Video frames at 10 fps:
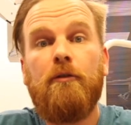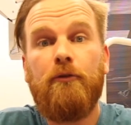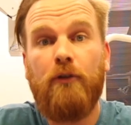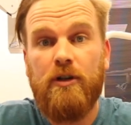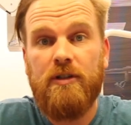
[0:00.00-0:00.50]

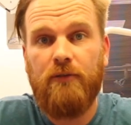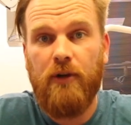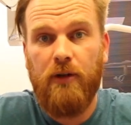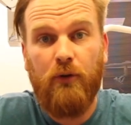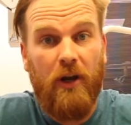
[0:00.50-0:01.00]
First of
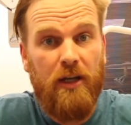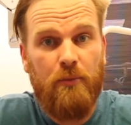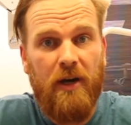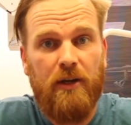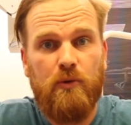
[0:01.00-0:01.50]
all, for
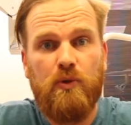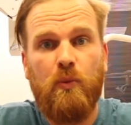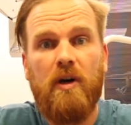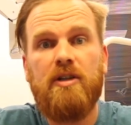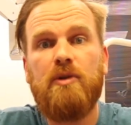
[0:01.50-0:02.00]
anybody who's
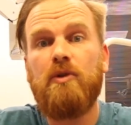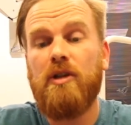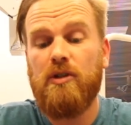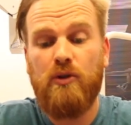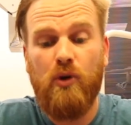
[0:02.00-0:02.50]
watching and
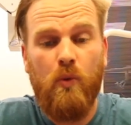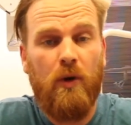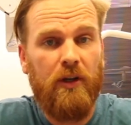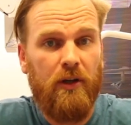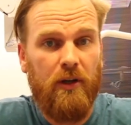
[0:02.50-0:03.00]
doesn't know
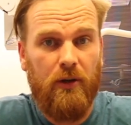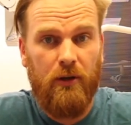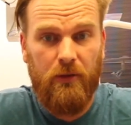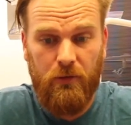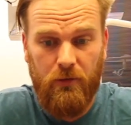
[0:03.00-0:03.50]
what
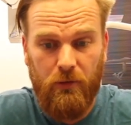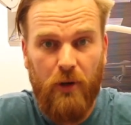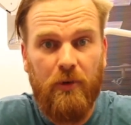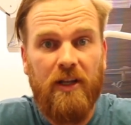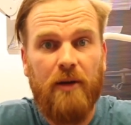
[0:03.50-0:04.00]
a
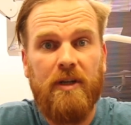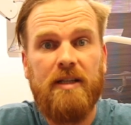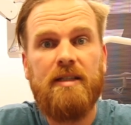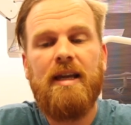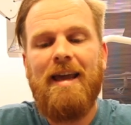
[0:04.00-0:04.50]
rubberdam
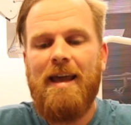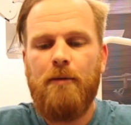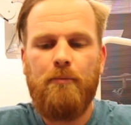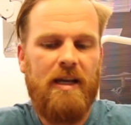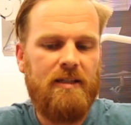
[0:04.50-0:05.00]
is,
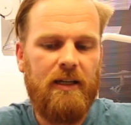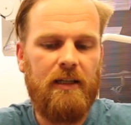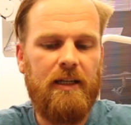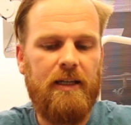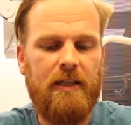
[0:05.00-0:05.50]

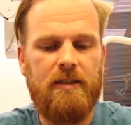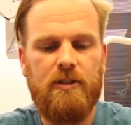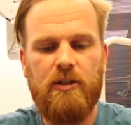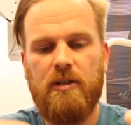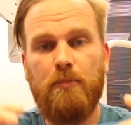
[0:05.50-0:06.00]
basically it's
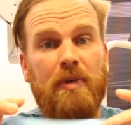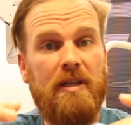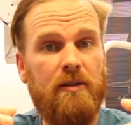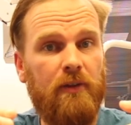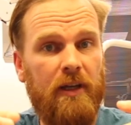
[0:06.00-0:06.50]
just a
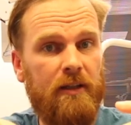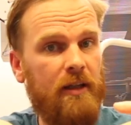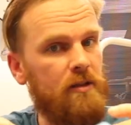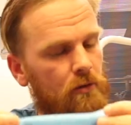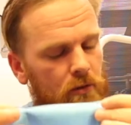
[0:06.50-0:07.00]
piece of
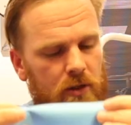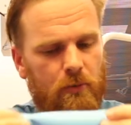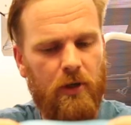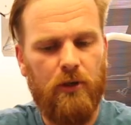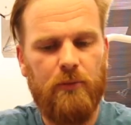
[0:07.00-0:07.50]
latex or some
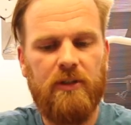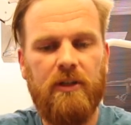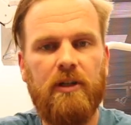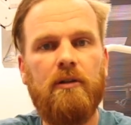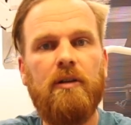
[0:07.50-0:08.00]
other
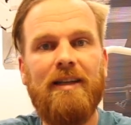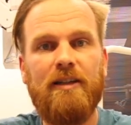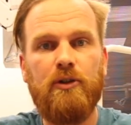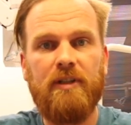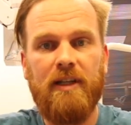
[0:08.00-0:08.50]
material that
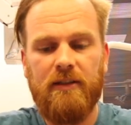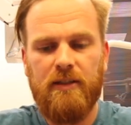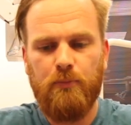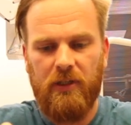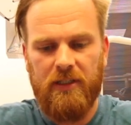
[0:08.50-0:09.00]
your
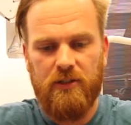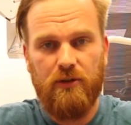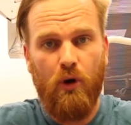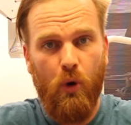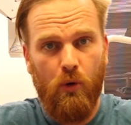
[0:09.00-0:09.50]
dentist
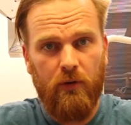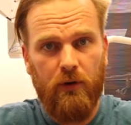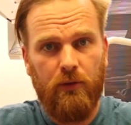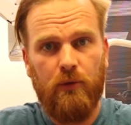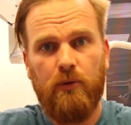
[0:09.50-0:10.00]
places over
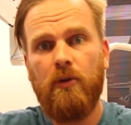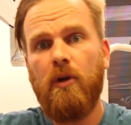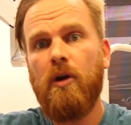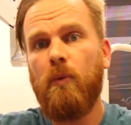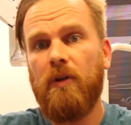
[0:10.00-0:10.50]
the
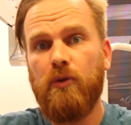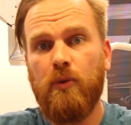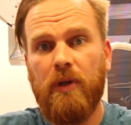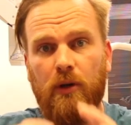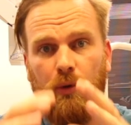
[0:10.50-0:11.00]
tooth when
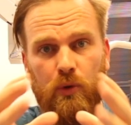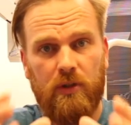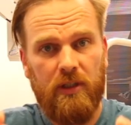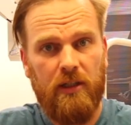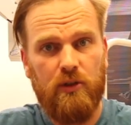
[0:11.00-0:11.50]
doing a root
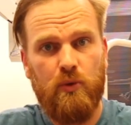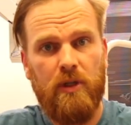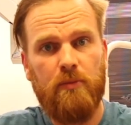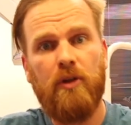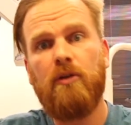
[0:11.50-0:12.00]
canal
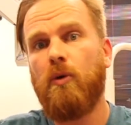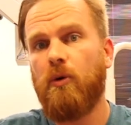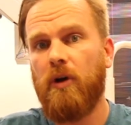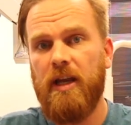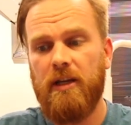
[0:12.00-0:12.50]
treatment
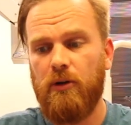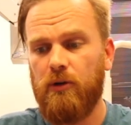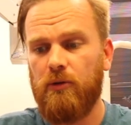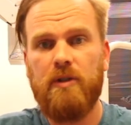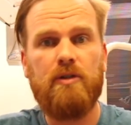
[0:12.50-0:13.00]
or any
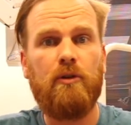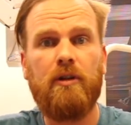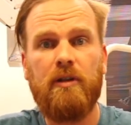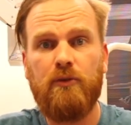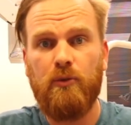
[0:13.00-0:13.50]
other
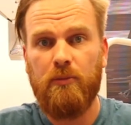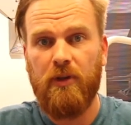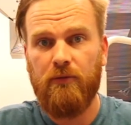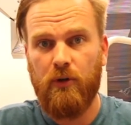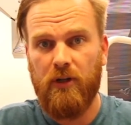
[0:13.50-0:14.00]
restorative
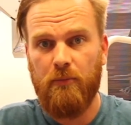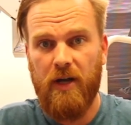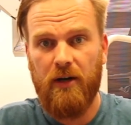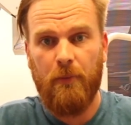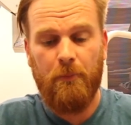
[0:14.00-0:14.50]
treatment for that matter.